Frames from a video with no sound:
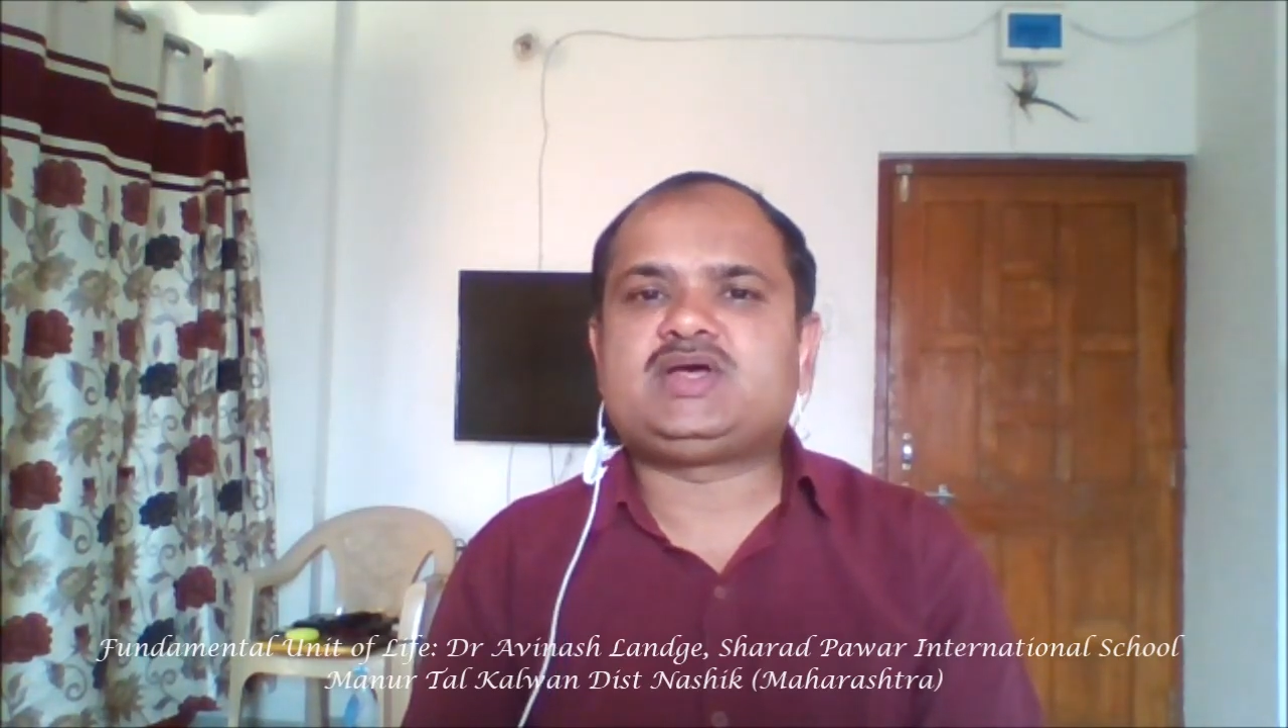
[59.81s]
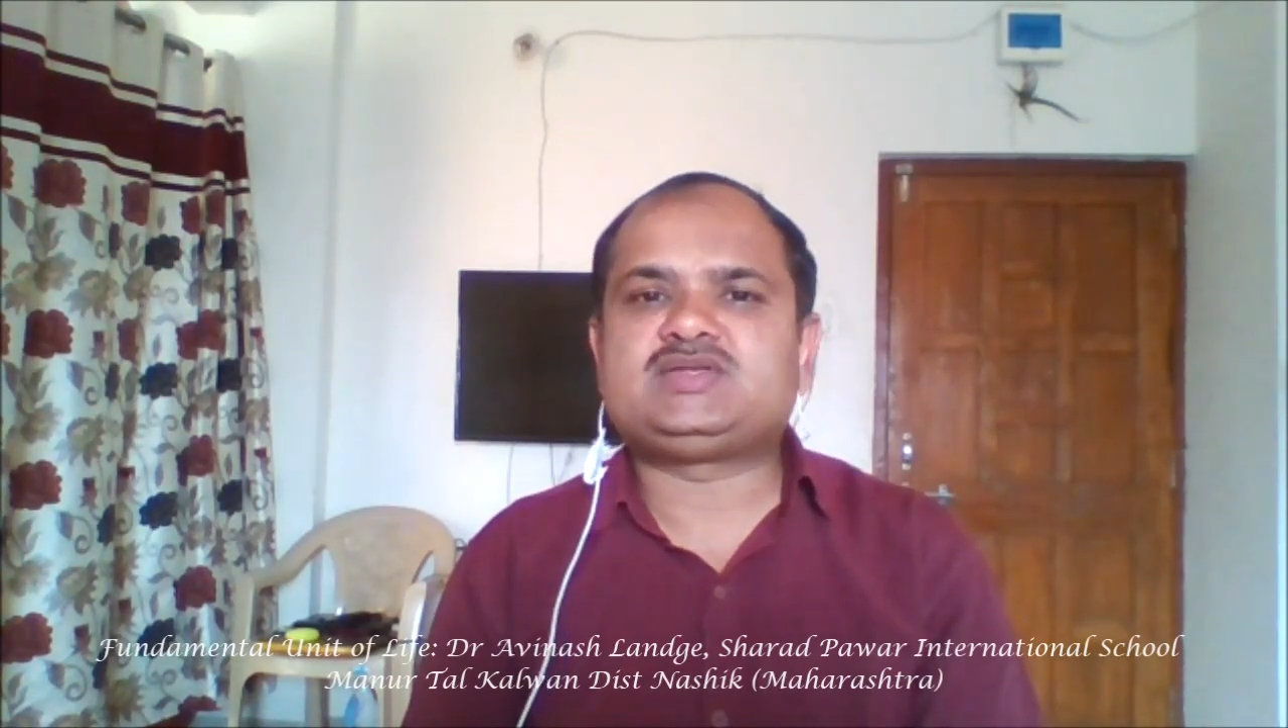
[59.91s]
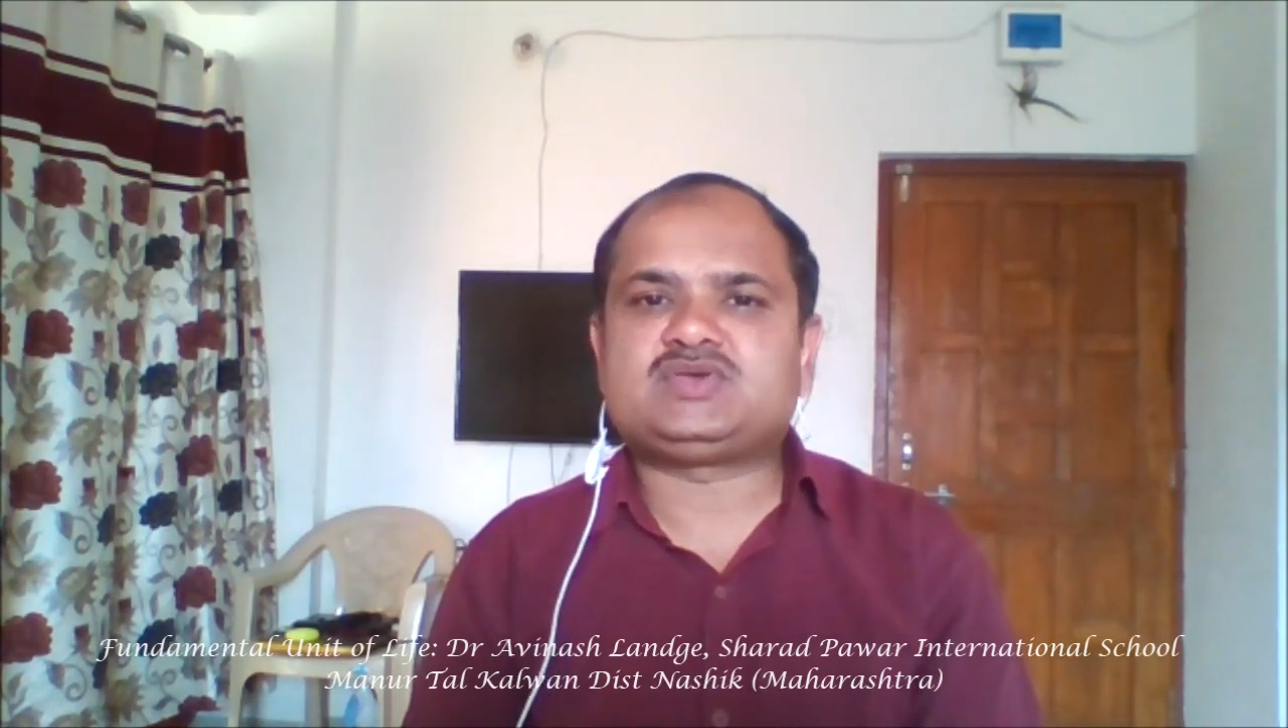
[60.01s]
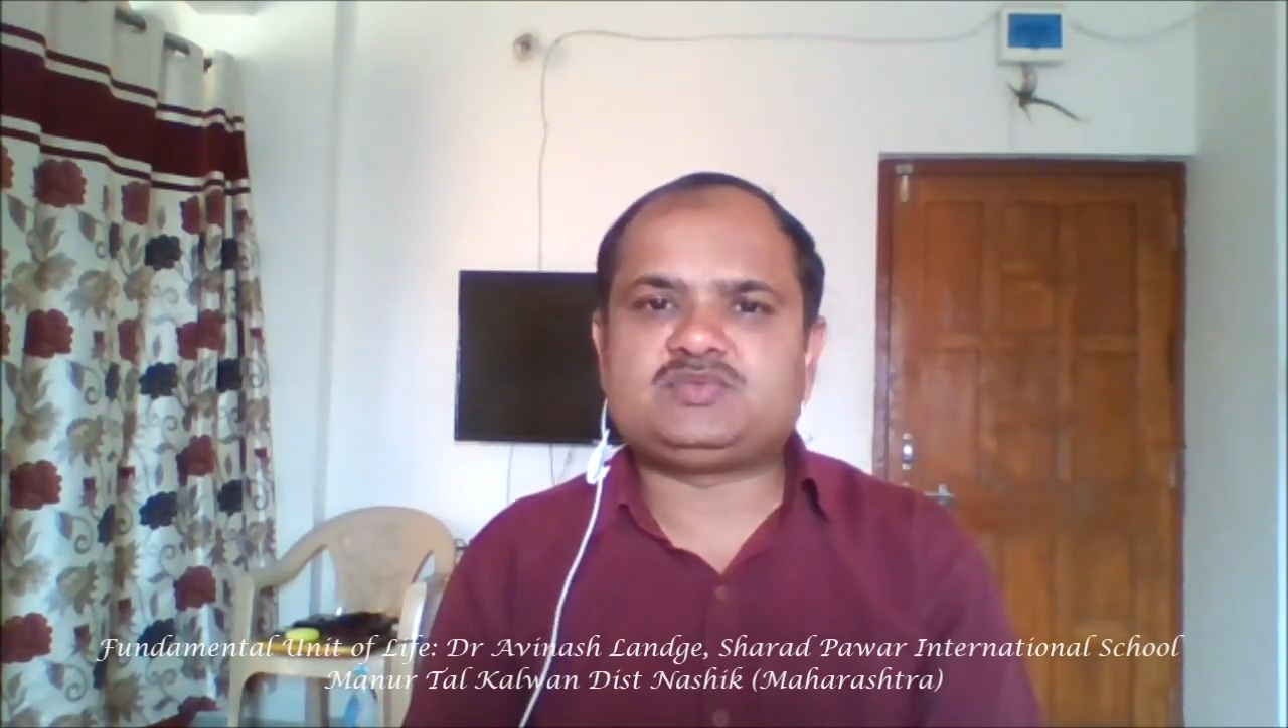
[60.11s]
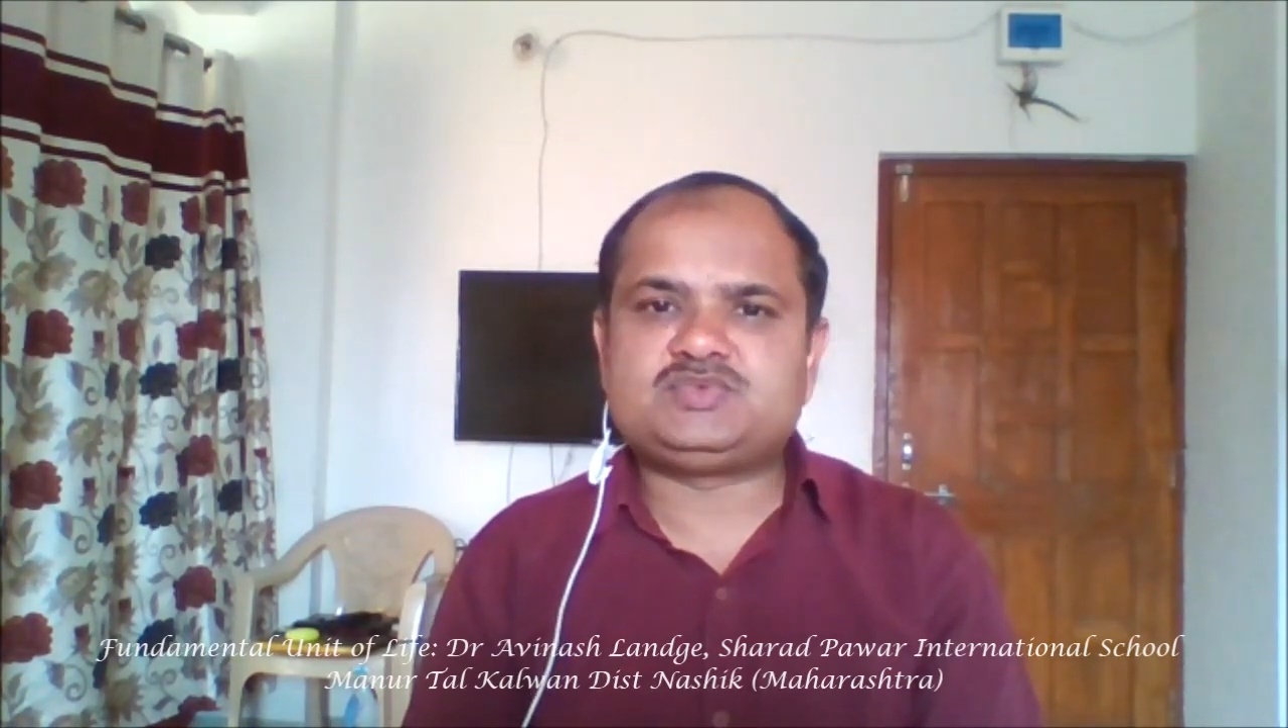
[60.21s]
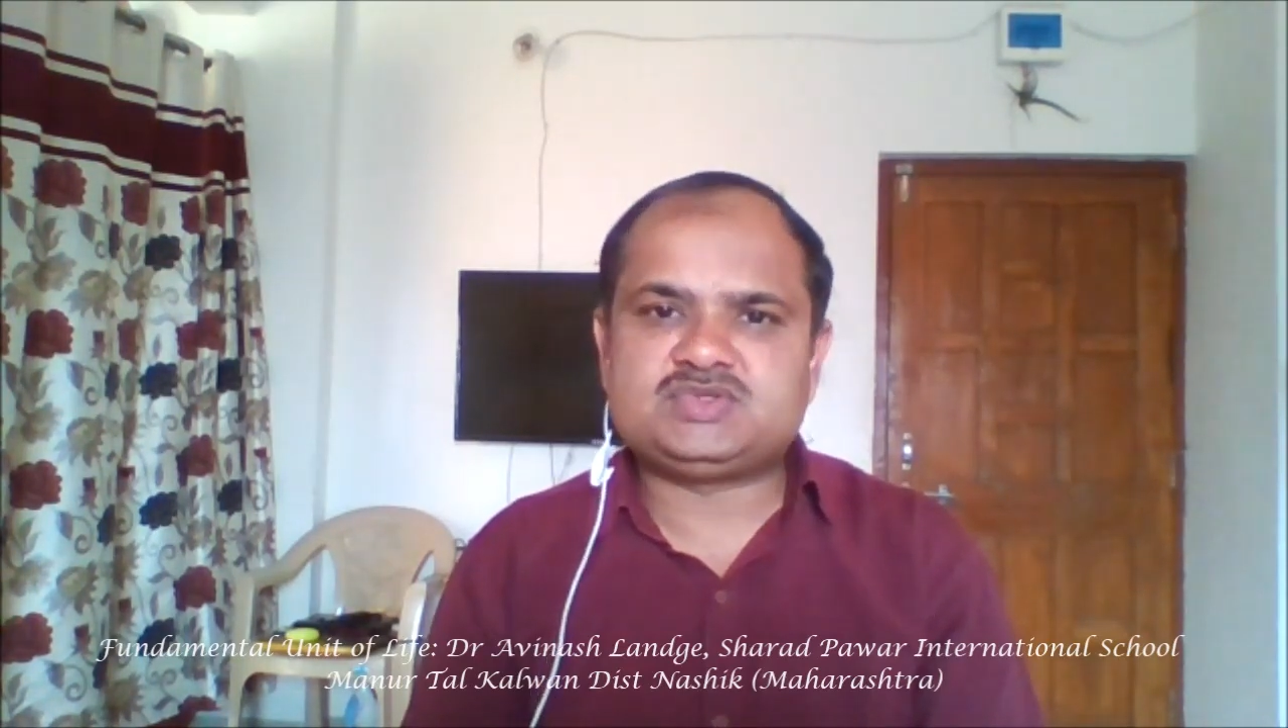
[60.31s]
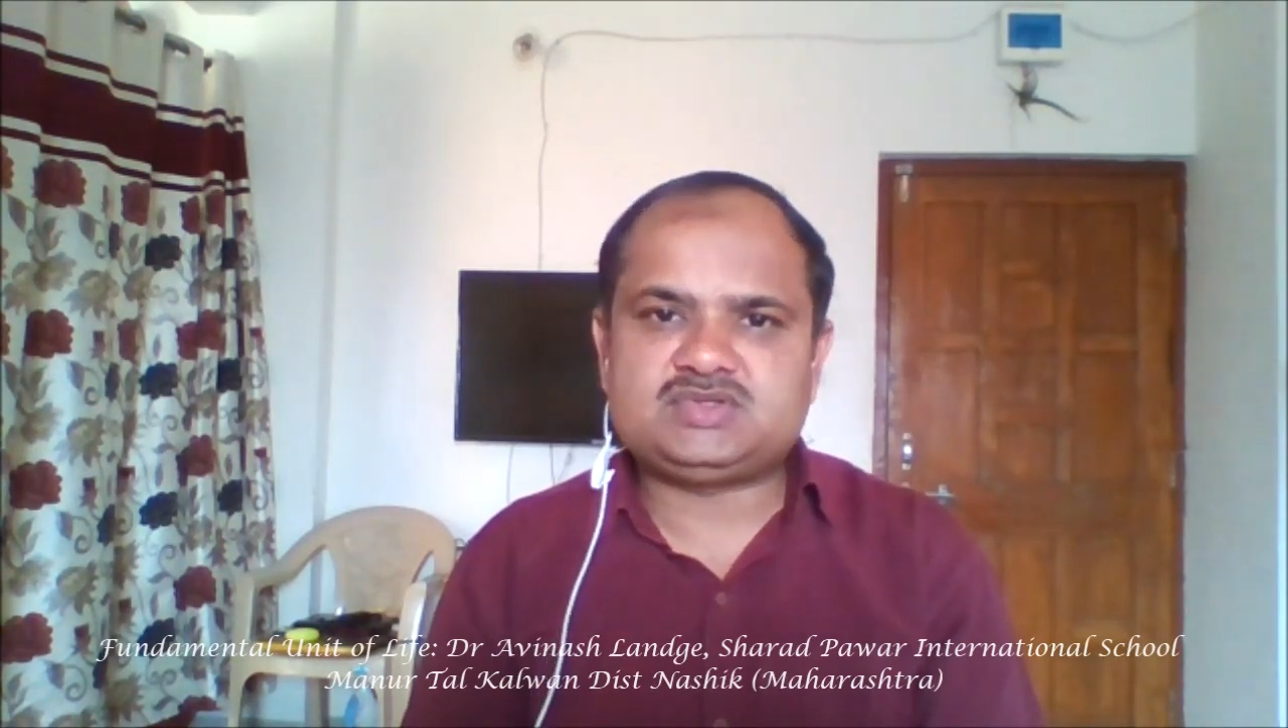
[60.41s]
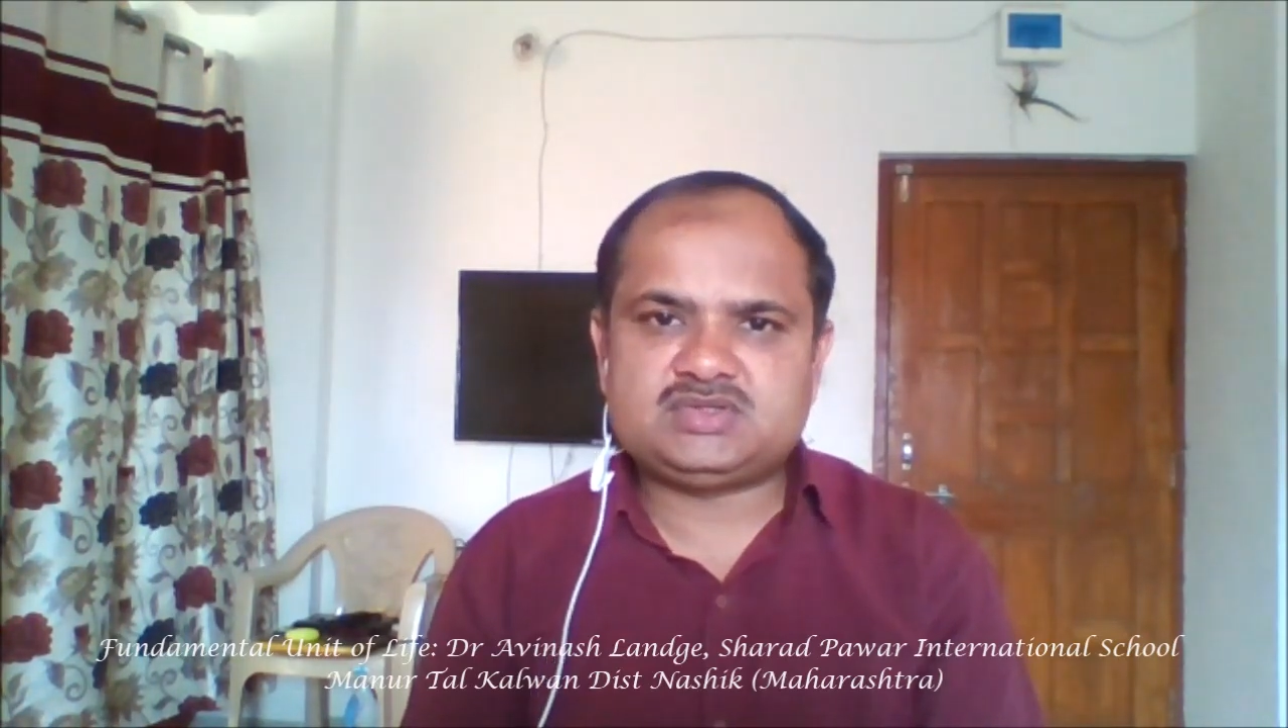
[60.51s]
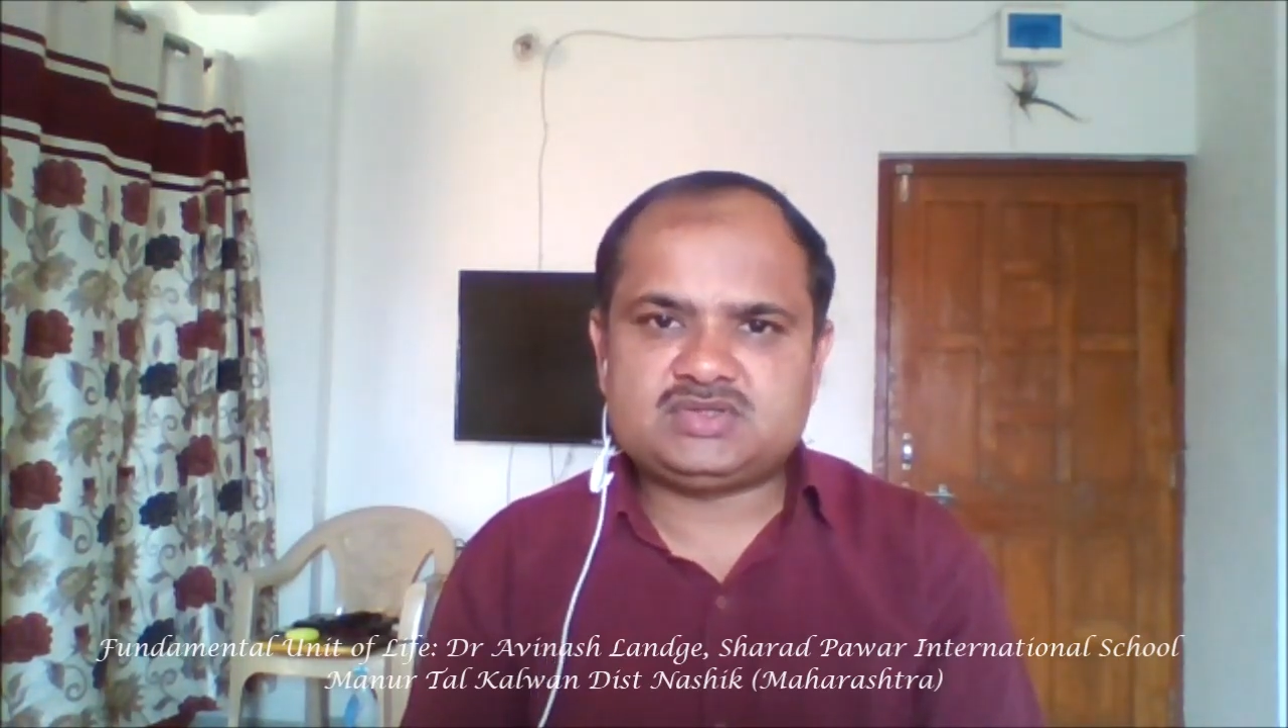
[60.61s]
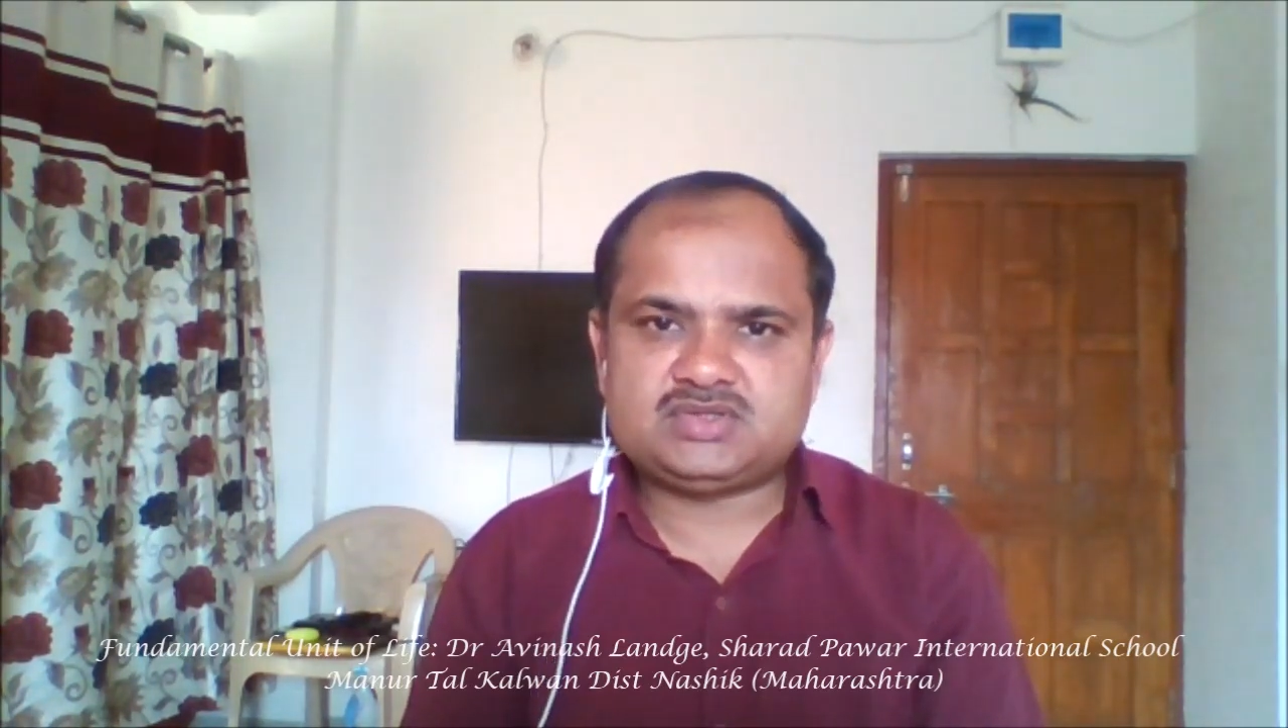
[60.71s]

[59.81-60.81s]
observed